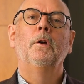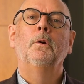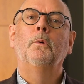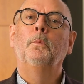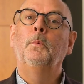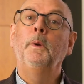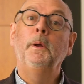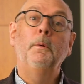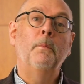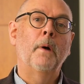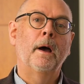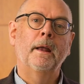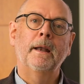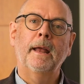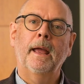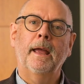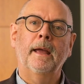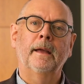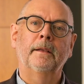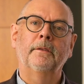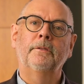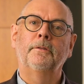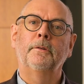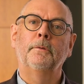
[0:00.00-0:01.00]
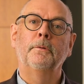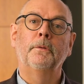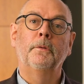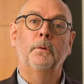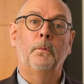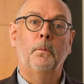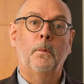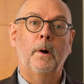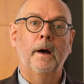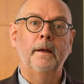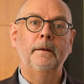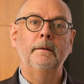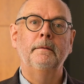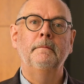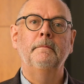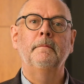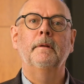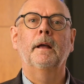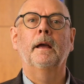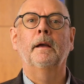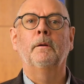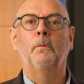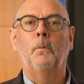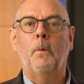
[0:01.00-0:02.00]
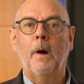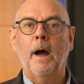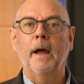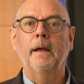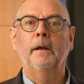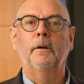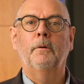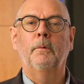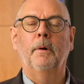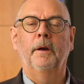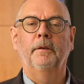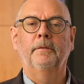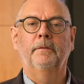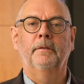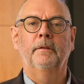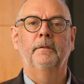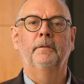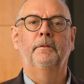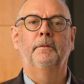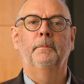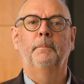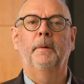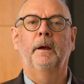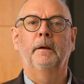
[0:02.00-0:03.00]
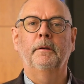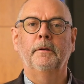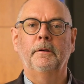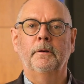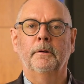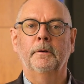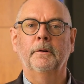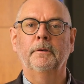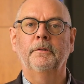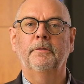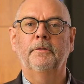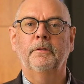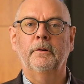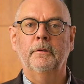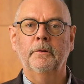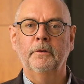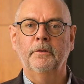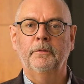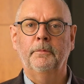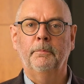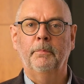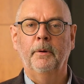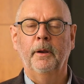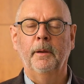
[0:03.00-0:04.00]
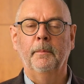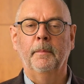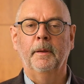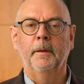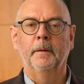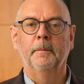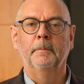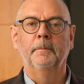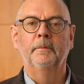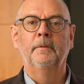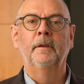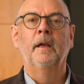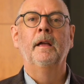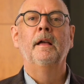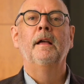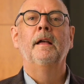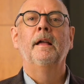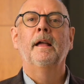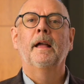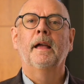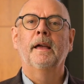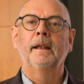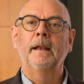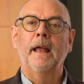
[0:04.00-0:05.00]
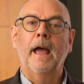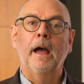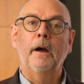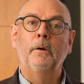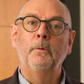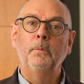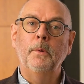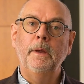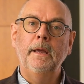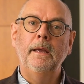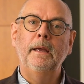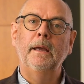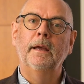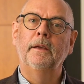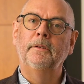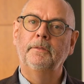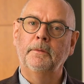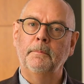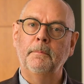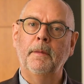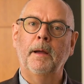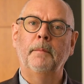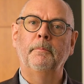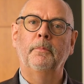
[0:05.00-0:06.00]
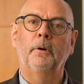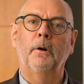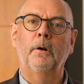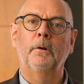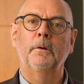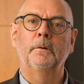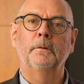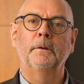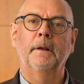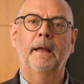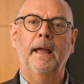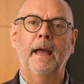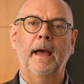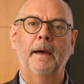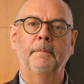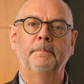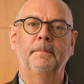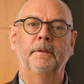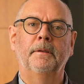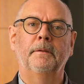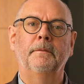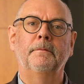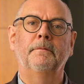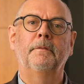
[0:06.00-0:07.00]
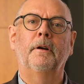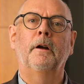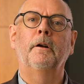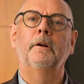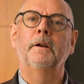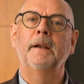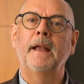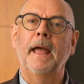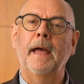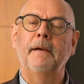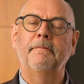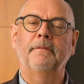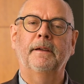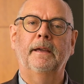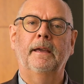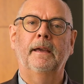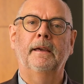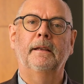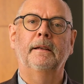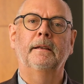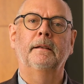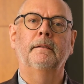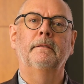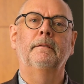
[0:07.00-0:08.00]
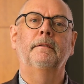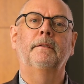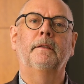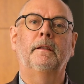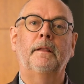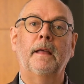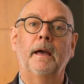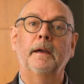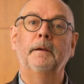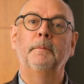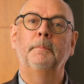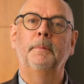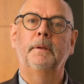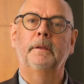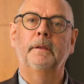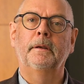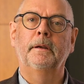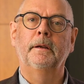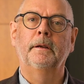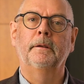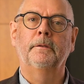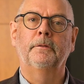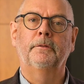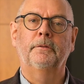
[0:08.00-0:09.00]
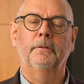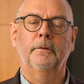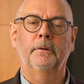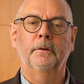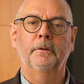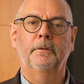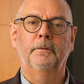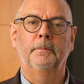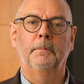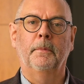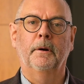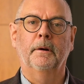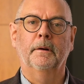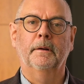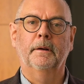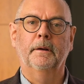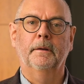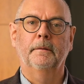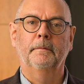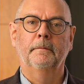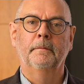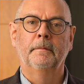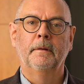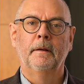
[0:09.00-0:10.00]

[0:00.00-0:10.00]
We want to answer the what and why questions about your insurance premiums and how we, as a member-owned captive, are navigating the liability insurance market.